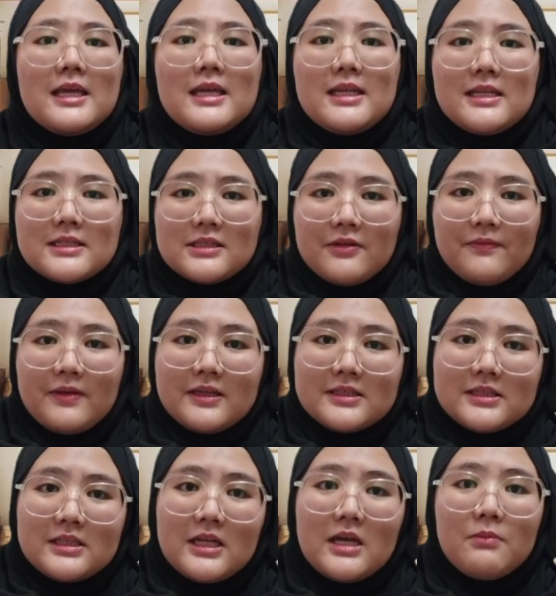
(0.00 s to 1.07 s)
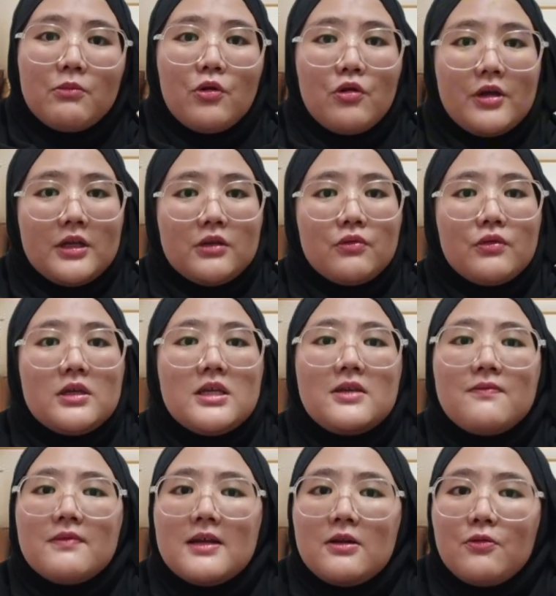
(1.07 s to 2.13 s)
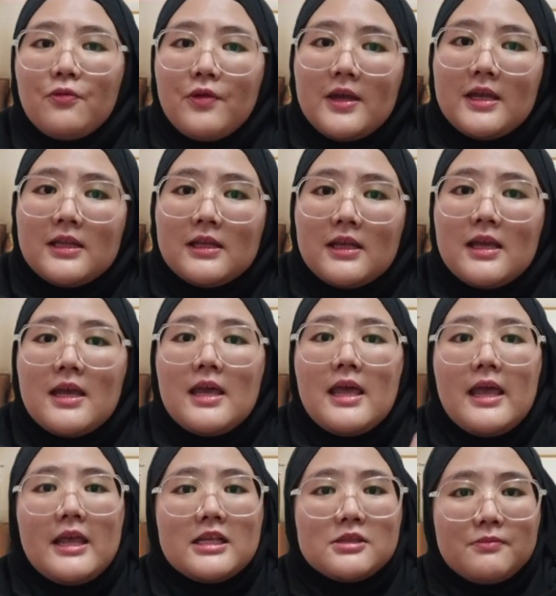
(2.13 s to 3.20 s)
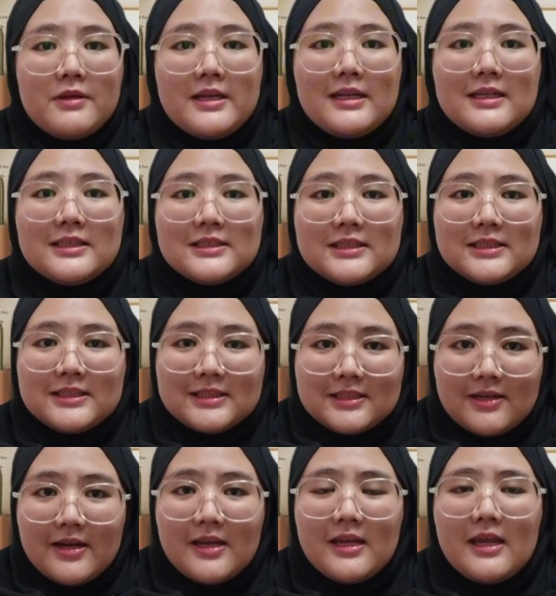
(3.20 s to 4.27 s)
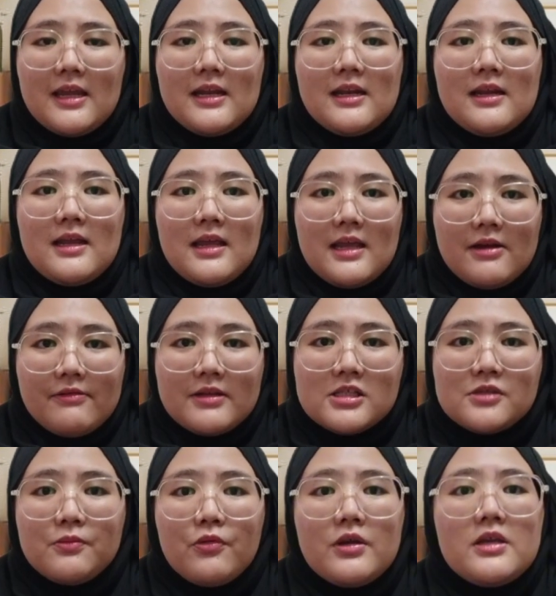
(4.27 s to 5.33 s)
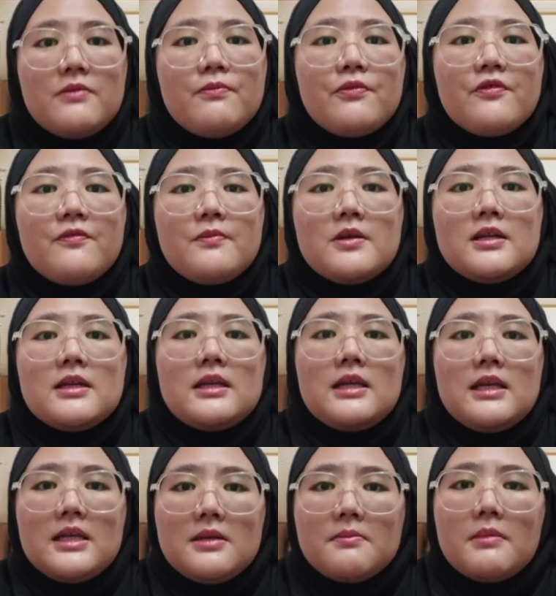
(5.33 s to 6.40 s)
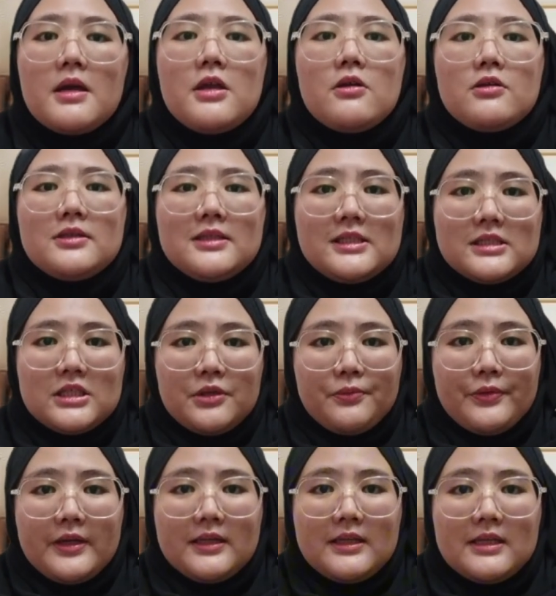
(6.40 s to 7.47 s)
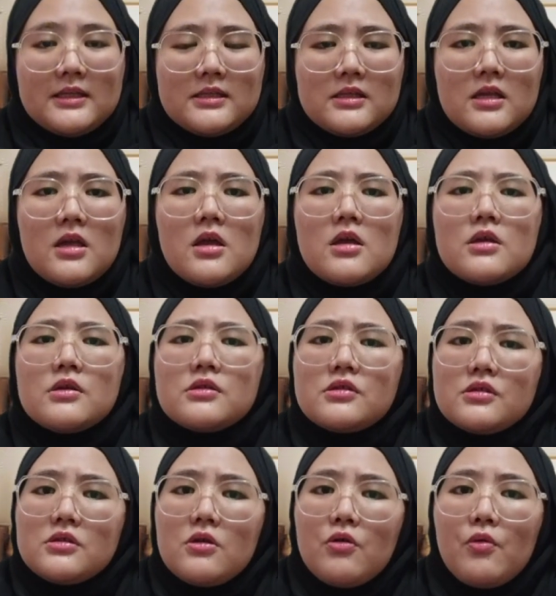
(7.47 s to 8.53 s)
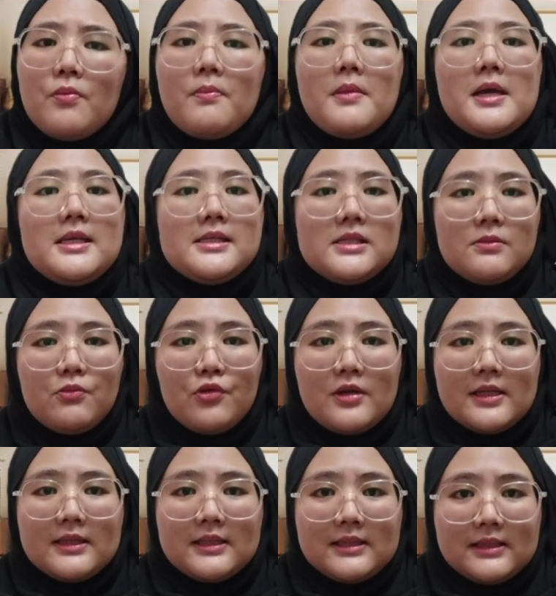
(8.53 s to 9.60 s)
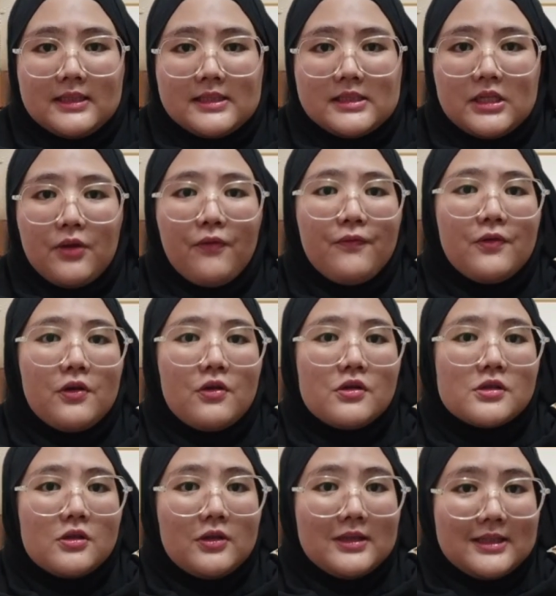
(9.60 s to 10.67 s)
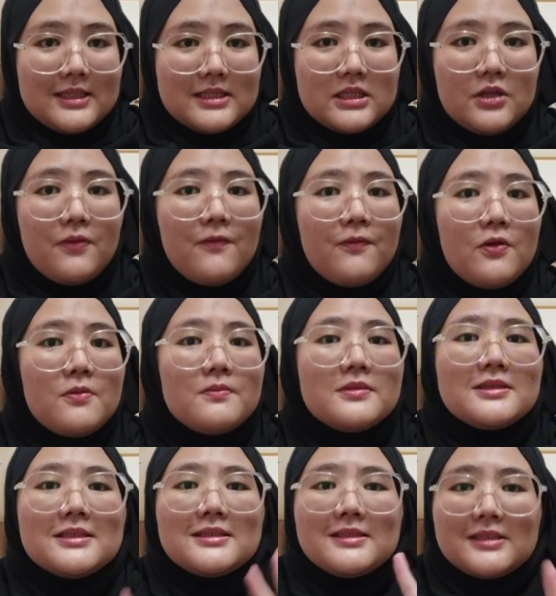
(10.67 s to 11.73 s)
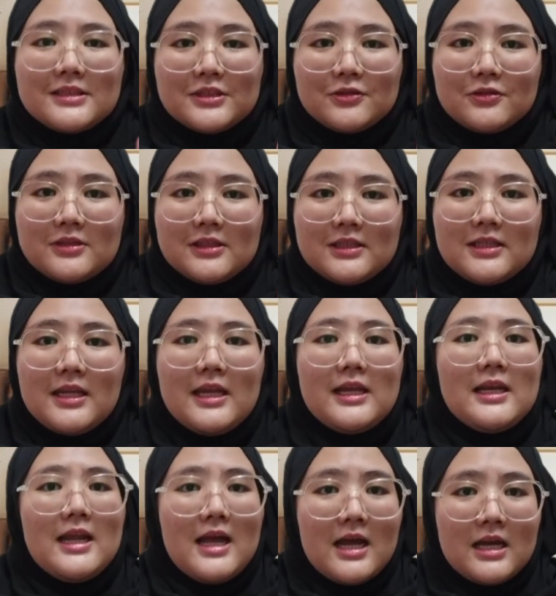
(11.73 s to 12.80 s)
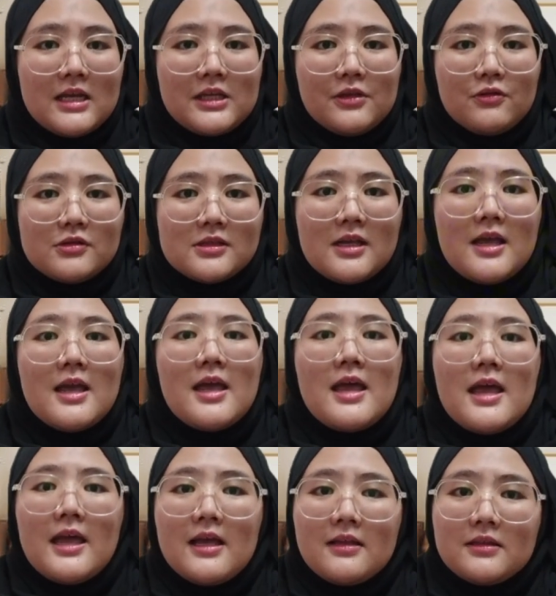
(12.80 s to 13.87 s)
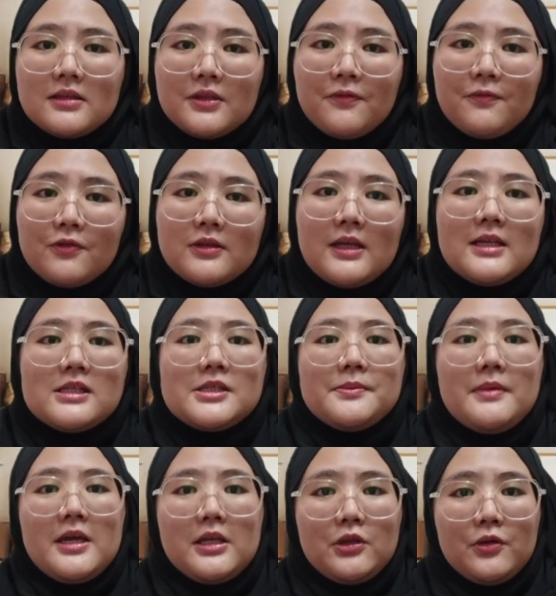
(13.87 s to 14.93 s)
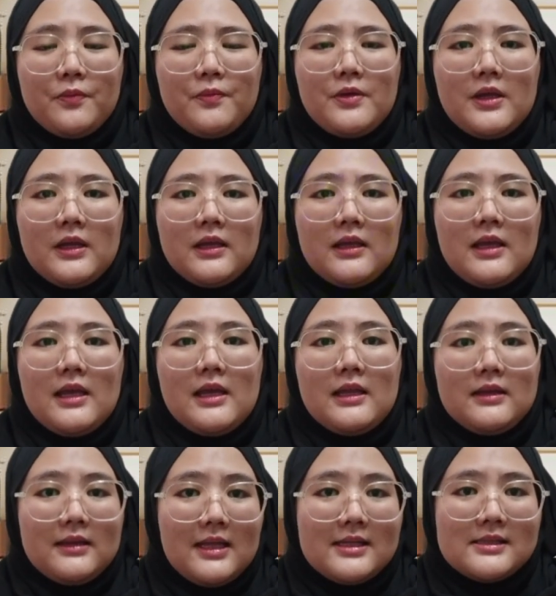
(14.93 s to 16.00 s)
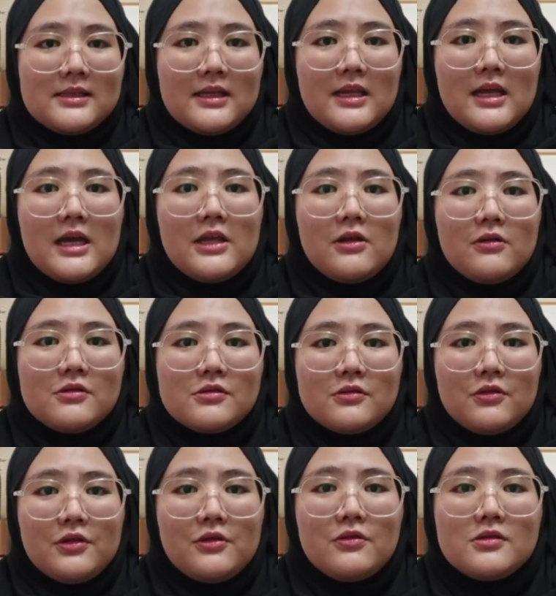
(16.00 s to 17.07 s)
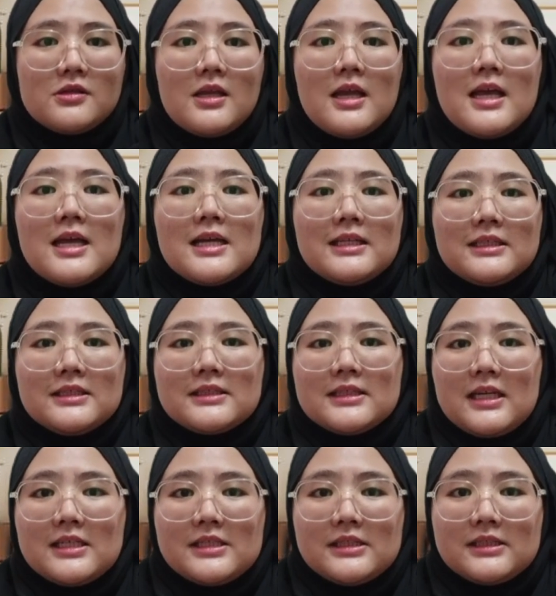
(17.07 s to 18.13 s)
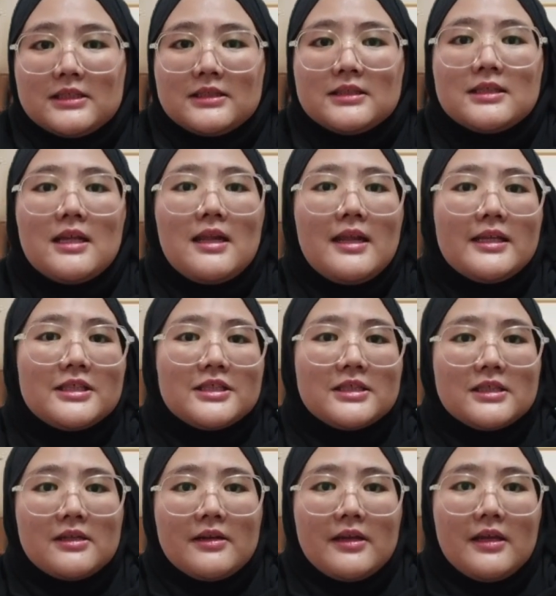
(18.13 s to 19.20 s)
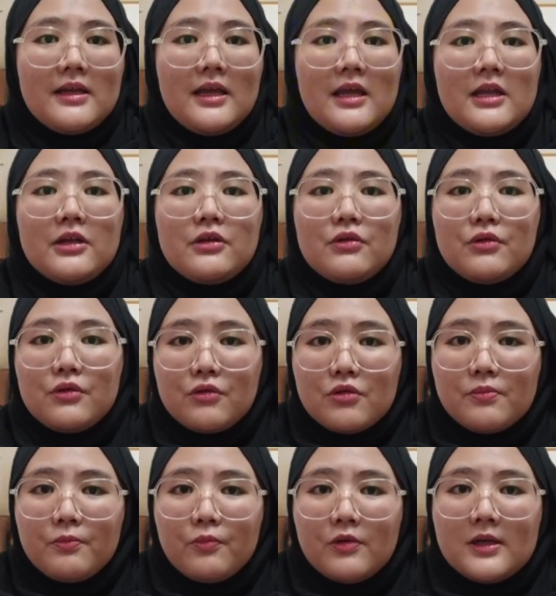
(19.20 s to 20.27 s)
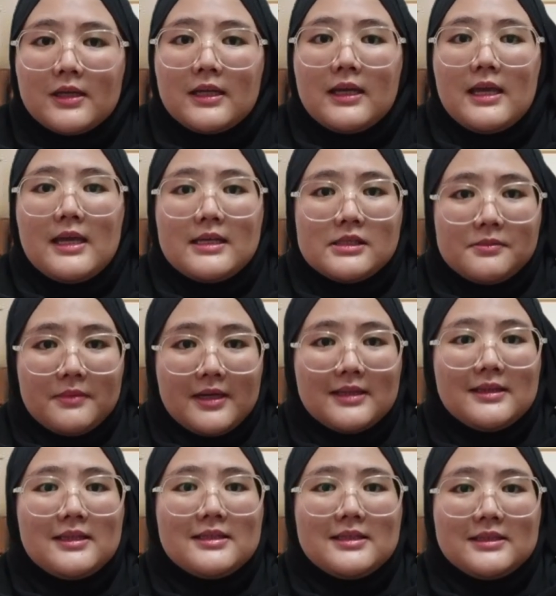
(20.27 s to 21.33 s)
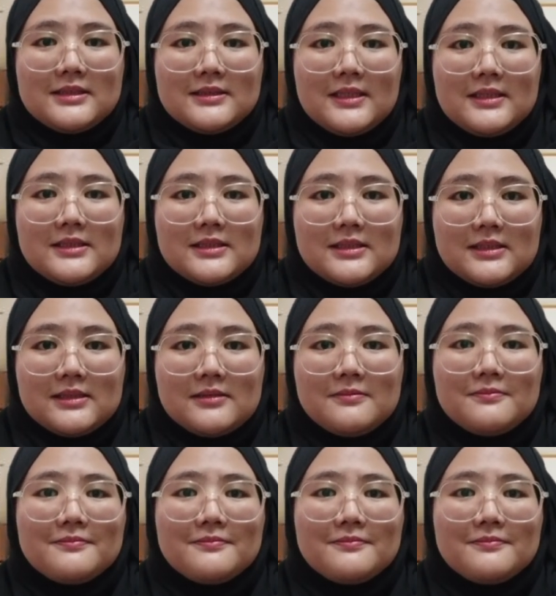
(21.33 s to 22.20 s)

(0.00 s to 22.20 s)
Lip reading: In this reflection, I'm going to evaluate, explain the strength and areas for improvement in my own teaching practice. So, my simulated teaching focused on teaching from 3 students and I use healthy food as my topic. And lastly, I also use discussions, lecturing, and group work as my teaching strategy.